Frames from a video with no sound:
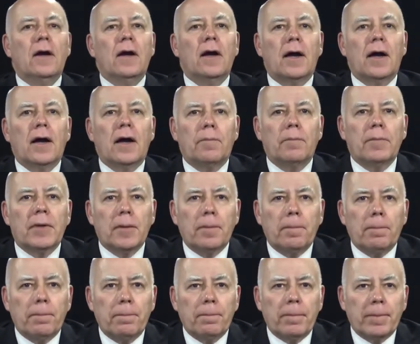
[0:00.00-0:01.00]

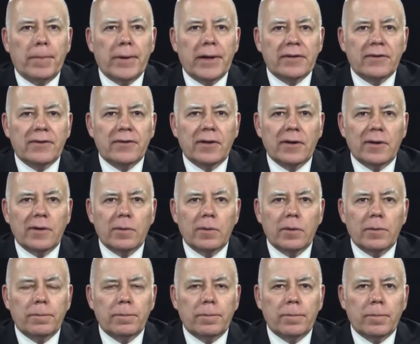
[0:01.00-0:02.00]
um, but uh,
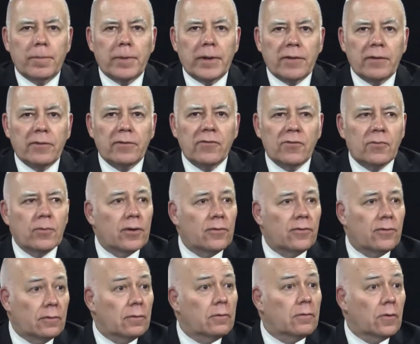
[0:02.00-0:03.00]
but this is
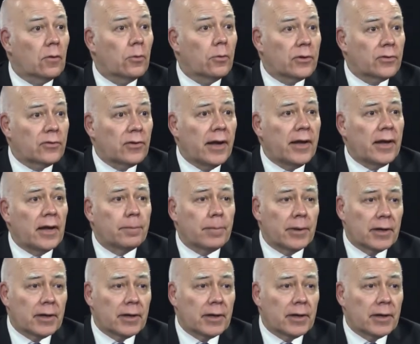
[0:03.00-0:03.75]
what's so exciting.